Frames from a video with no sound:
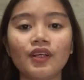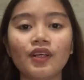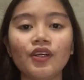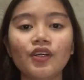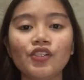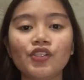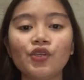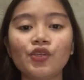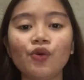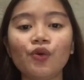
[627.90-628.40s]

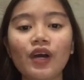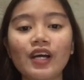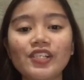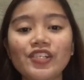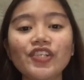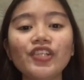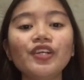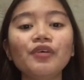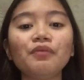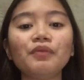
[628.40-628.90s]
So
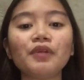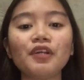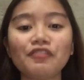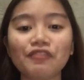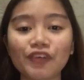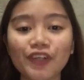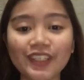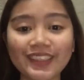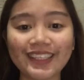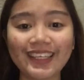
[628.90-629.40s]
question number
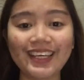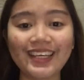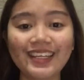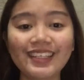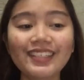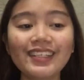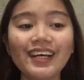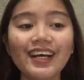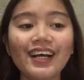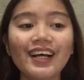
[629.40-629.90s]

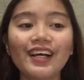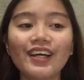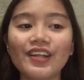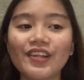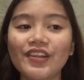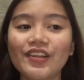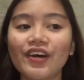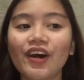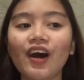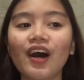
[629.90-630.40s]
14,
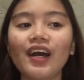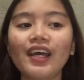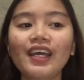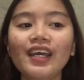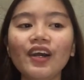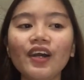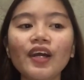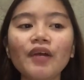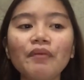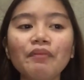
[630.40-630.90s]
the
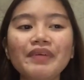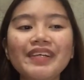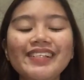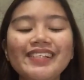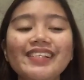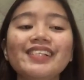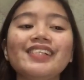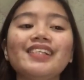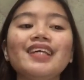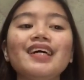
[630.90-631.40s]
ERP
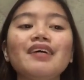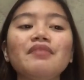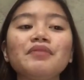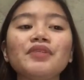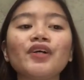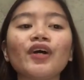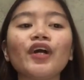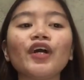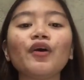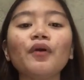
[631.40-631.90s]

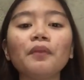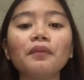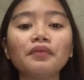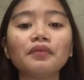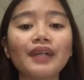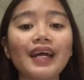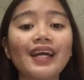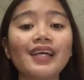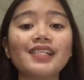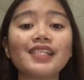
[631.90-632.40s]
systems are
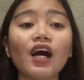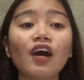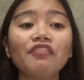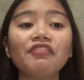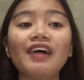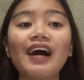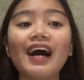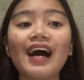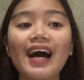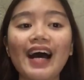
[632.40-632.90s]
comprised
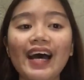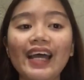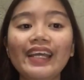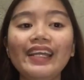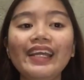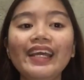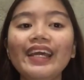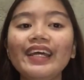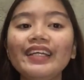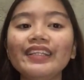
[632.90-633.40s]
of a
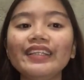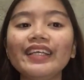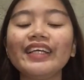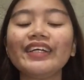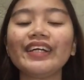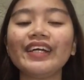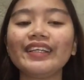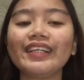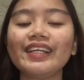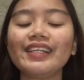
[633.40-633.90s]
highly
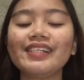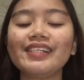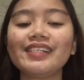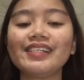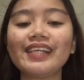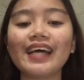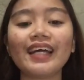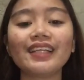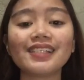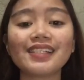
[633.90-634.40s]
integrated
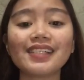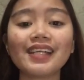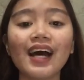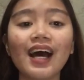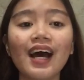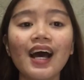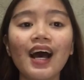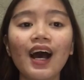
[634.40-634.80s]
sets